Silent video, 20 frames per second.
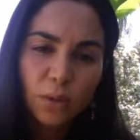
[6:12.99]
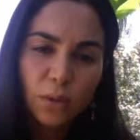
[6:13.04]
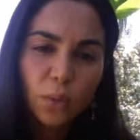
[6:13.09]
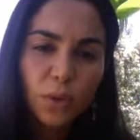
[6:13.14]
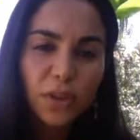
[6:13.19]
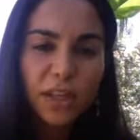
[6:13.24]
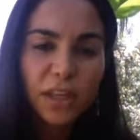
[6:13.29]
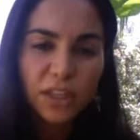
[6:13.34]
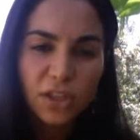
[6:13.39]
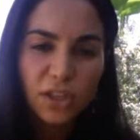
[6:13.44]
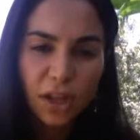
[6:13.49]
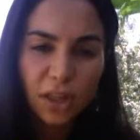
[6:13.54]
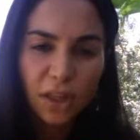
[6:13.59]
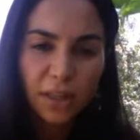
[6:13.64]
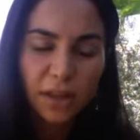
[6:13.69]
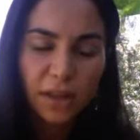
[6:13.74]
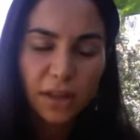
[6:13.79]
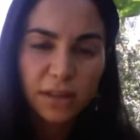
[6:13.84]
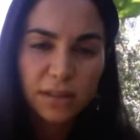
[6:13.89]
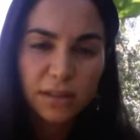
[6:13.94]
with each
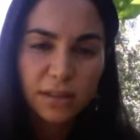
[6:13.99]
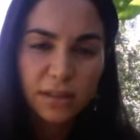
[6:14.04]
other?